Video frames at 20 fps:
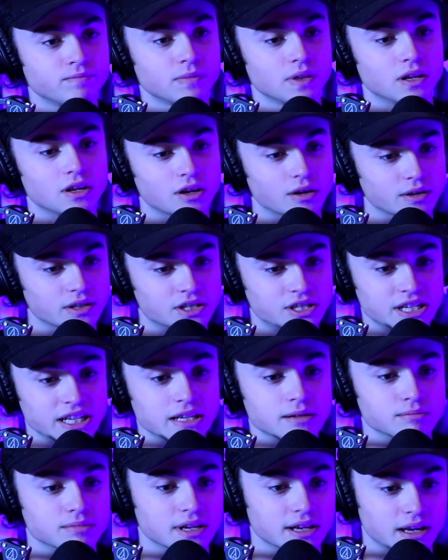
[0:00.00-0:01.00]
It
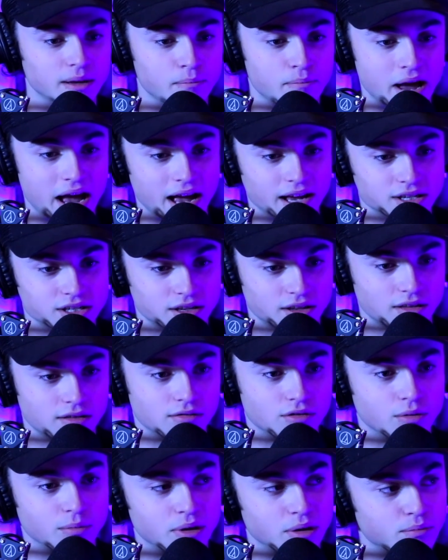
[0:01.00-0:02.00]
seemed like it passed
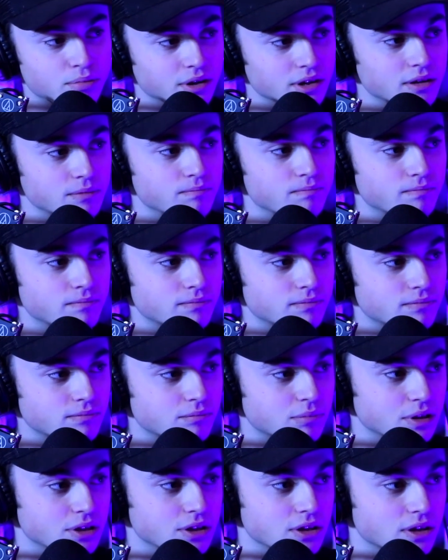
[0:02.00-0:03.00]
through me pretty
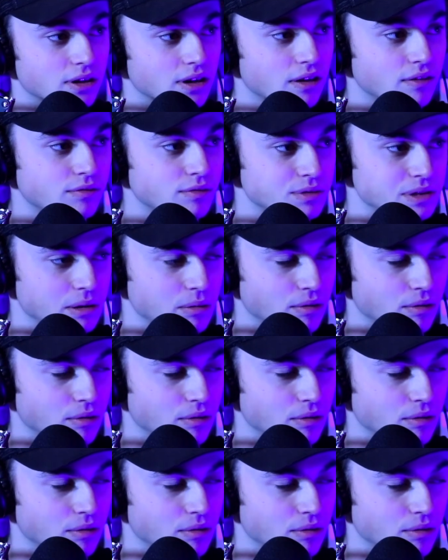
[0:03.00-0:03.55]
good. I was able to